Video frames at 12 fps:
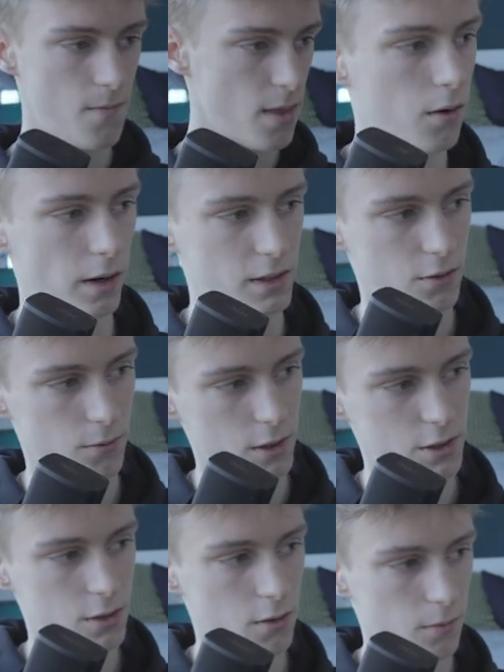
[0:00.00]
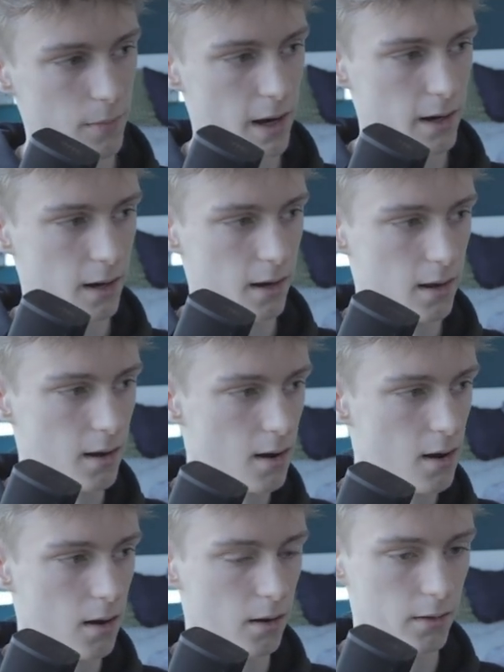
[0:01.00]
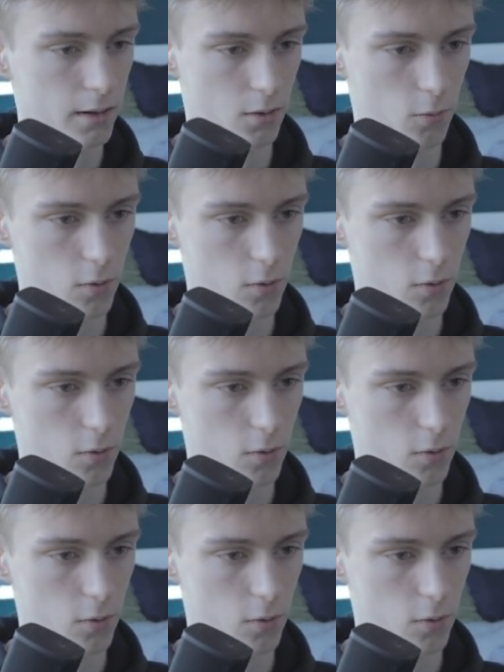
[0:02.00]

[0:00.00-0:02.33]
Alright, so we're just gonna make it a little